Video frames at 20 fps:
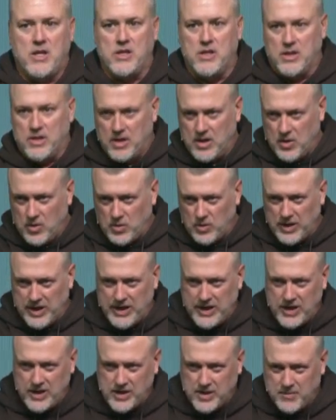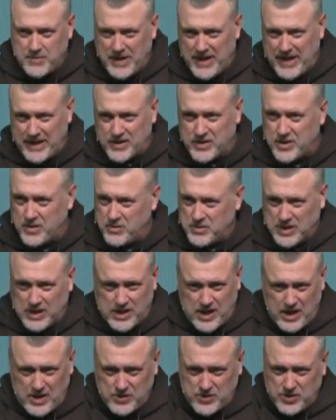And the little old lady in the back, she was
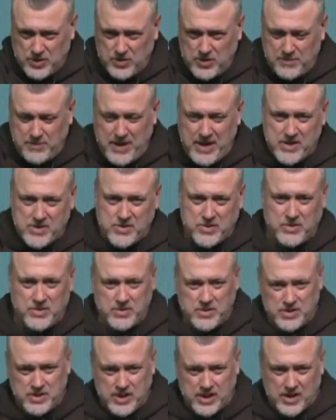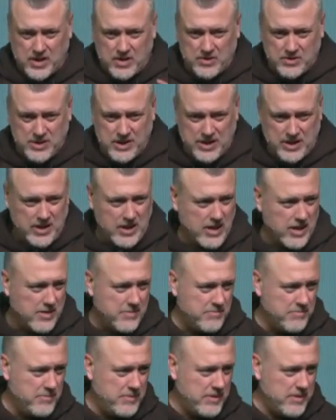like, I'll do it, Pastor. And she's like, I'll take
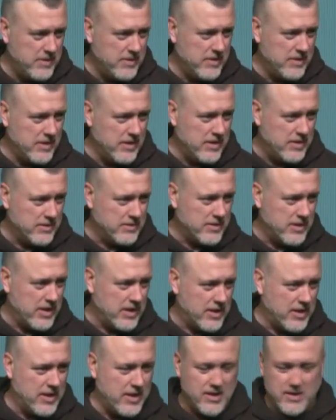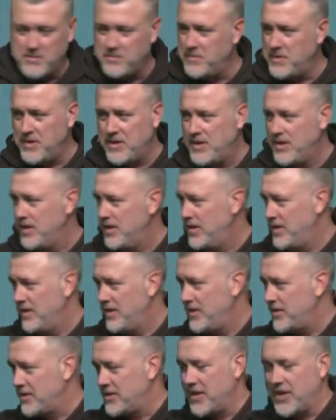him, and I'll take him,
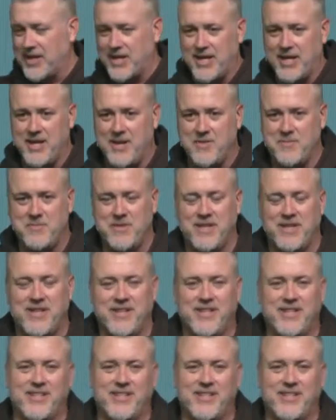take him.